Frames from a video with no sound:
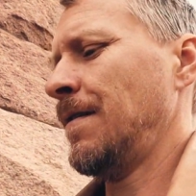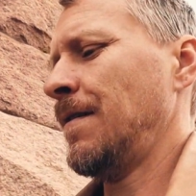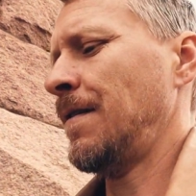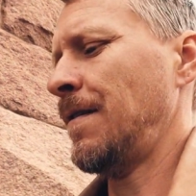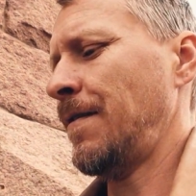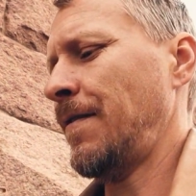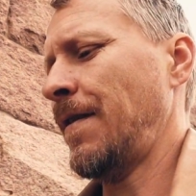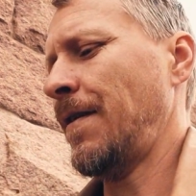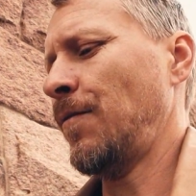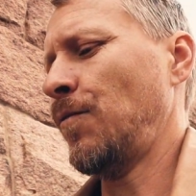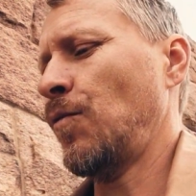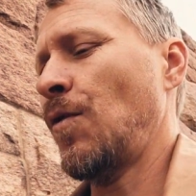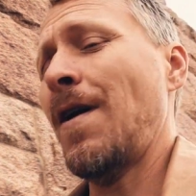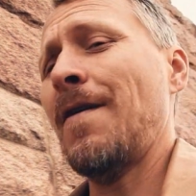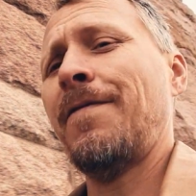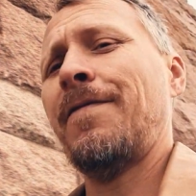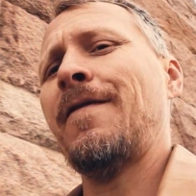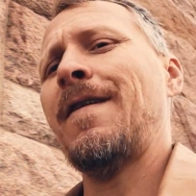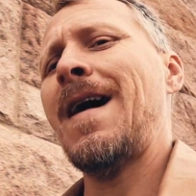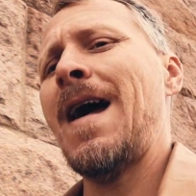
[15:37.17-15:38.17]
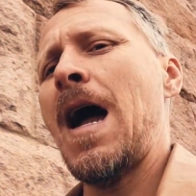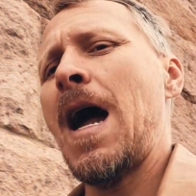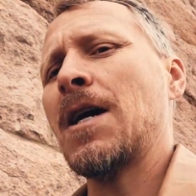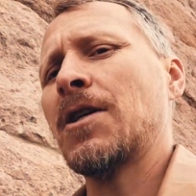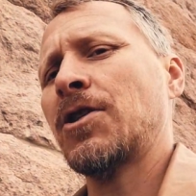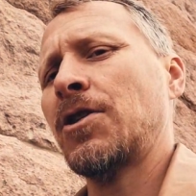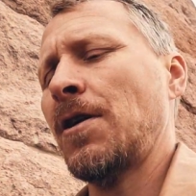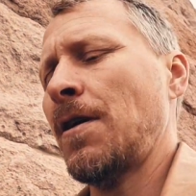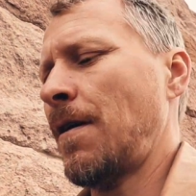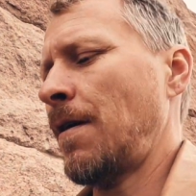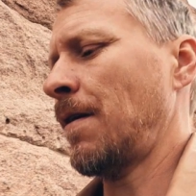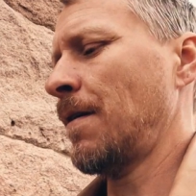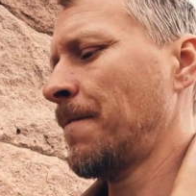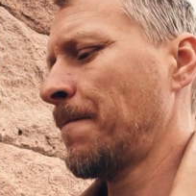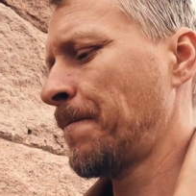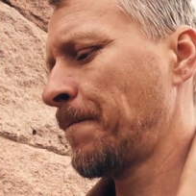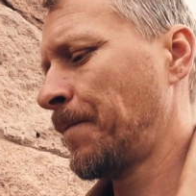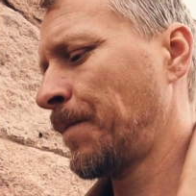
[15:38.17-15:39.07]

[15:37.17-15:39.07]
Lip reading: The rough ashlar